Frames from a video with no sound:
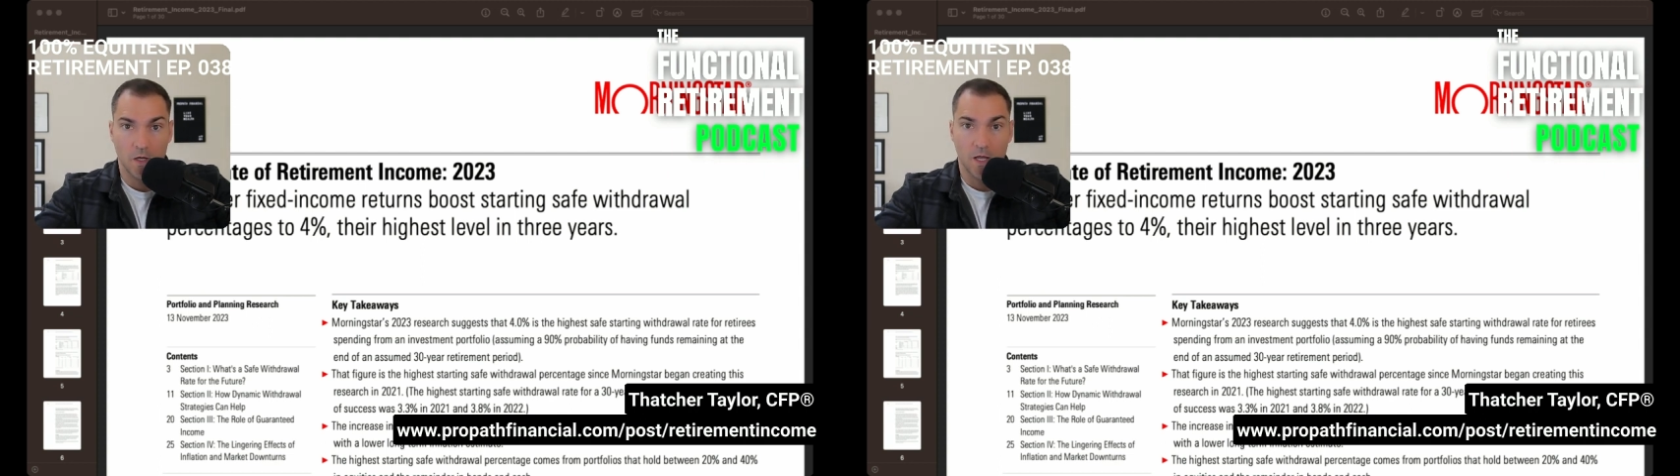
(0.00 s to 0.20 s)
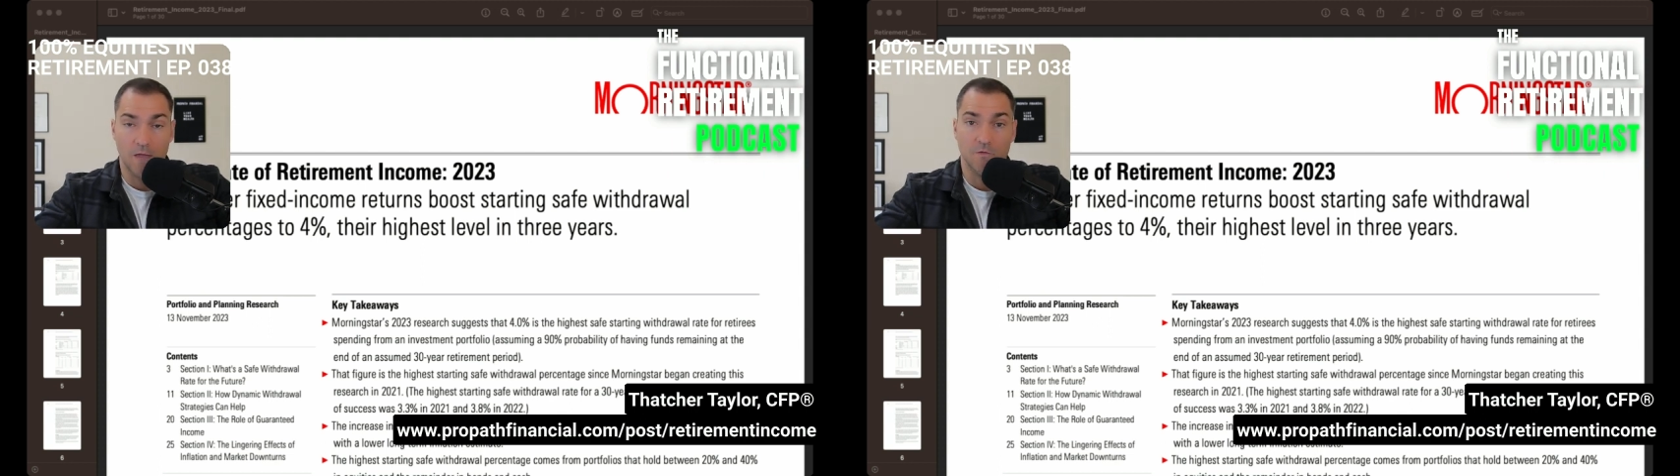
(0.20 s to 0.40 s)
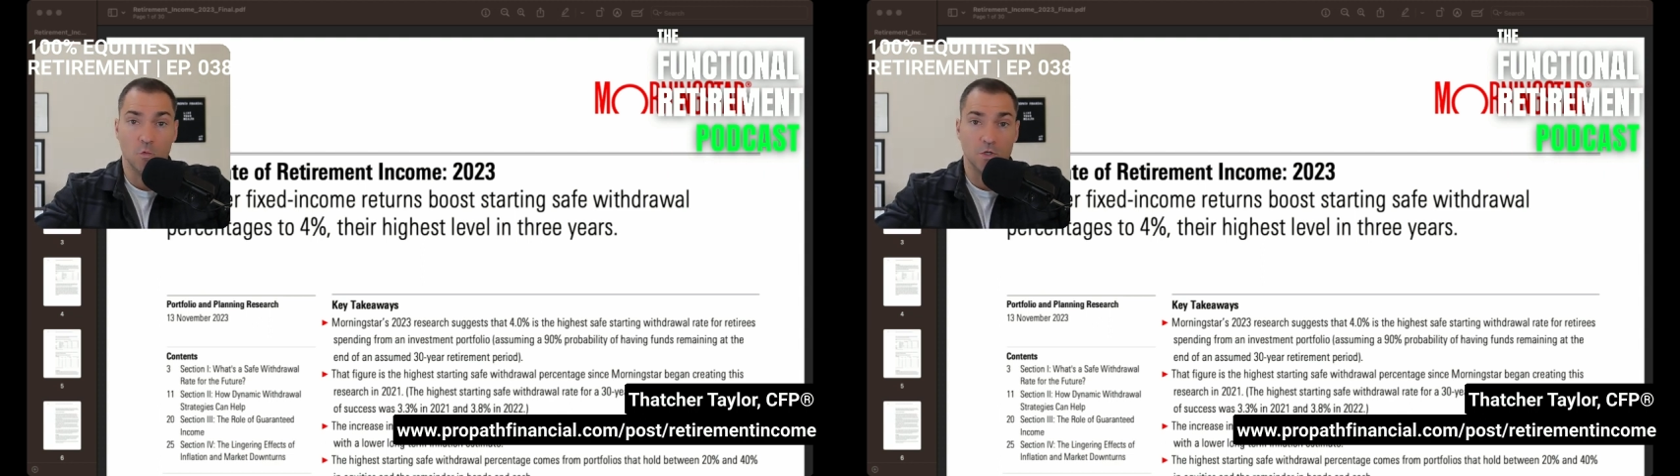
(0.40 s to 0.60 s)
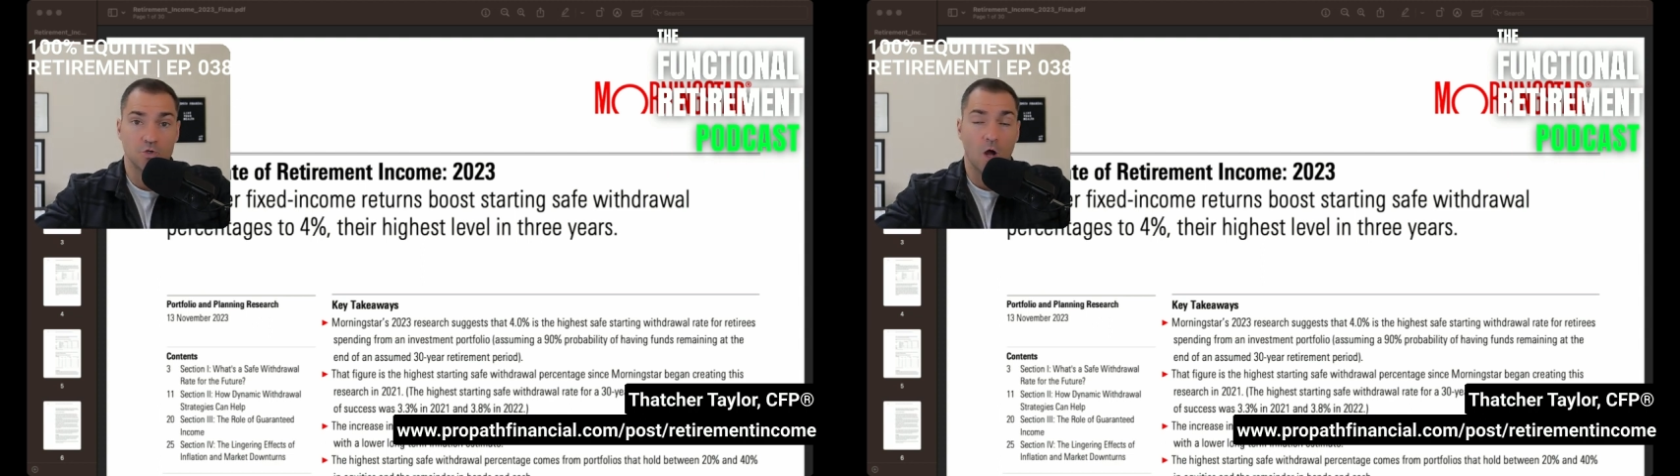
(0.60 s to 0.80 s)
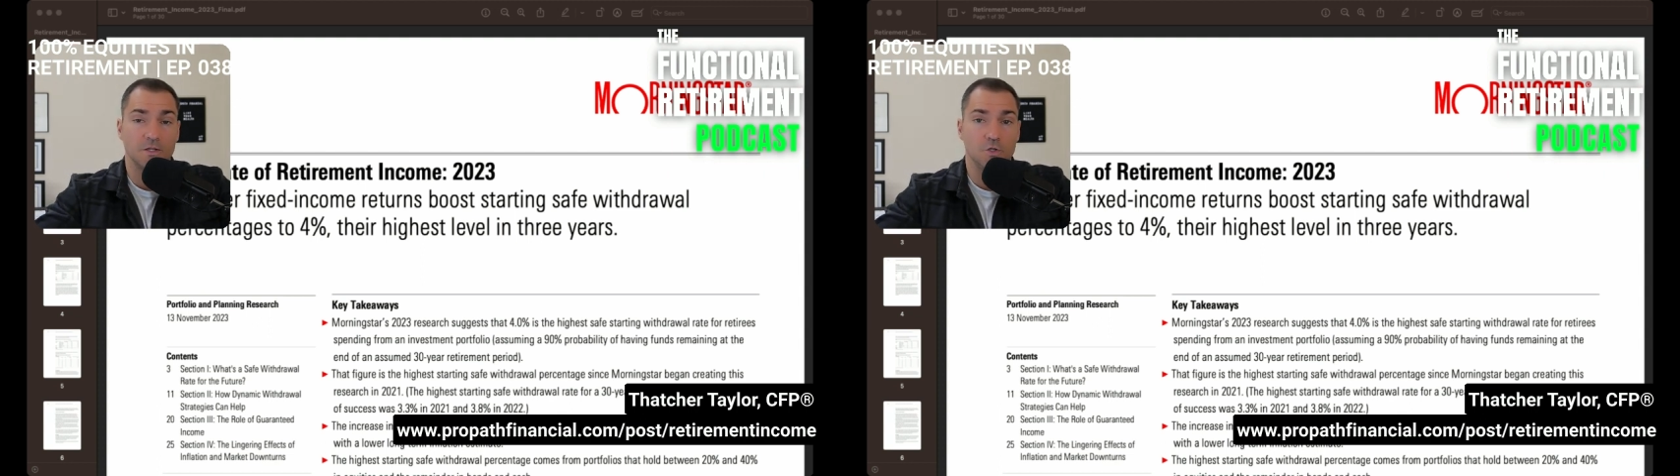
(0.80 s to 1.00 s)
If you
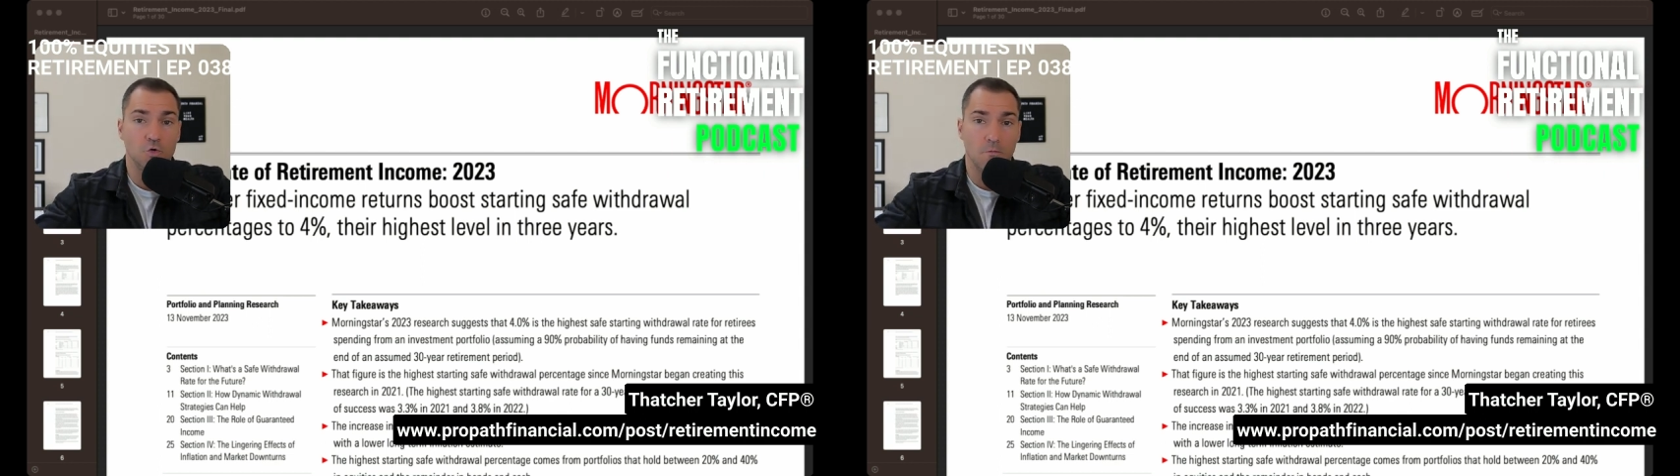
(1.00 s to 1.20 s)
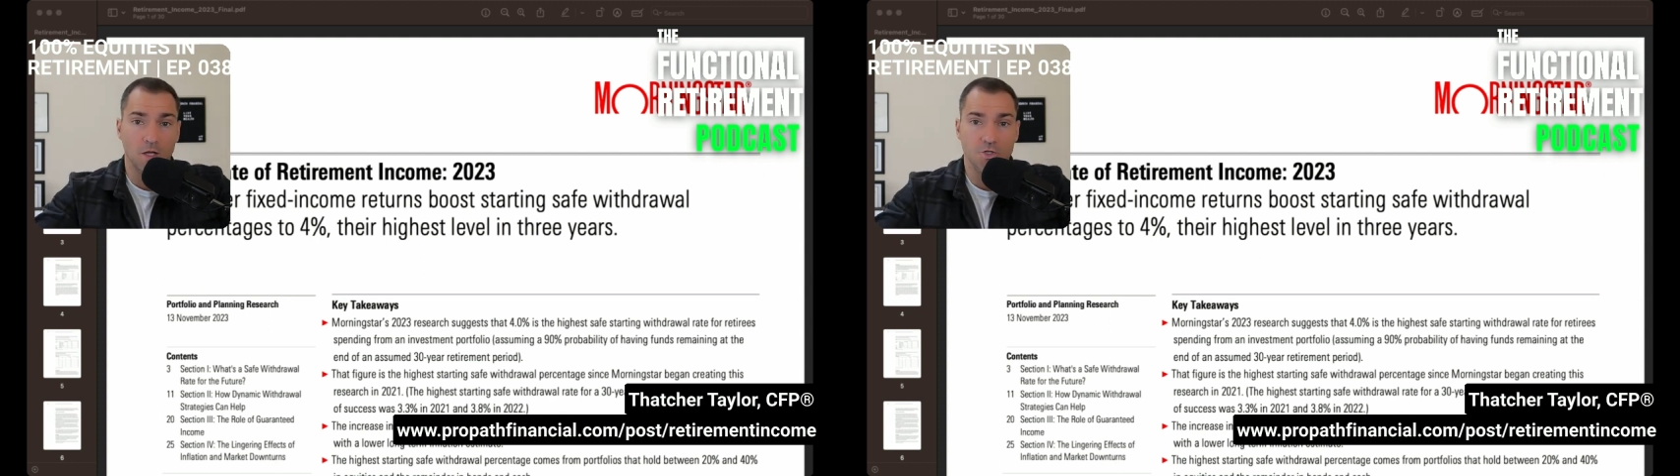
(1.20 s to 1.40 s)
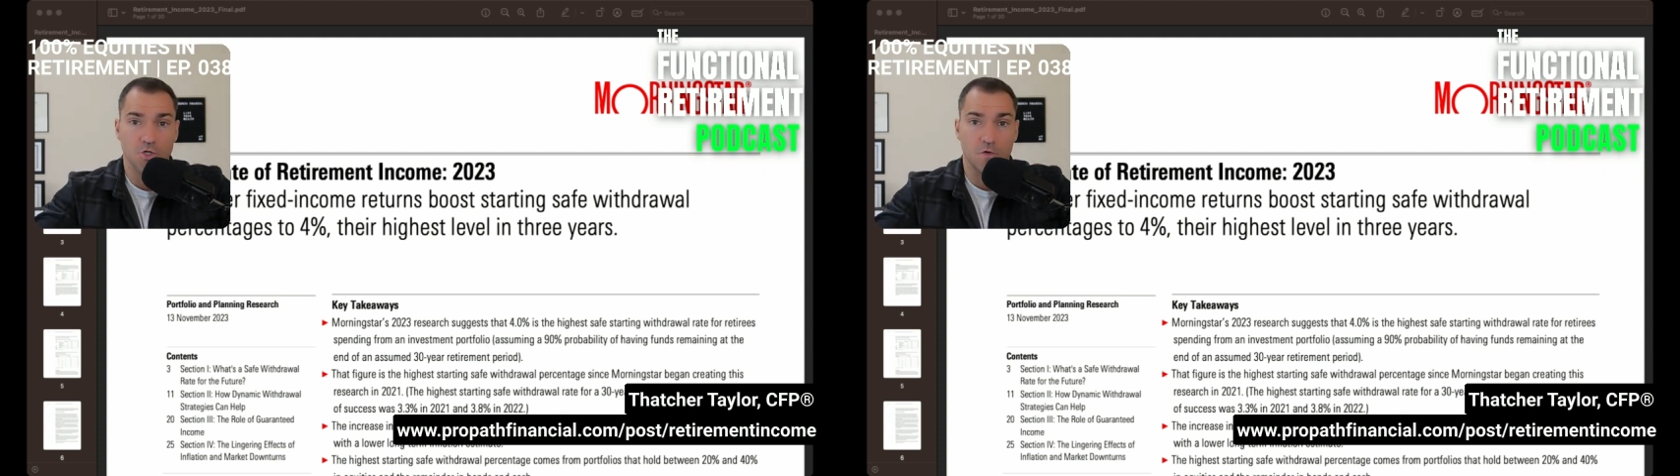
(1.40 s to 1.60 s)
withdraw too much,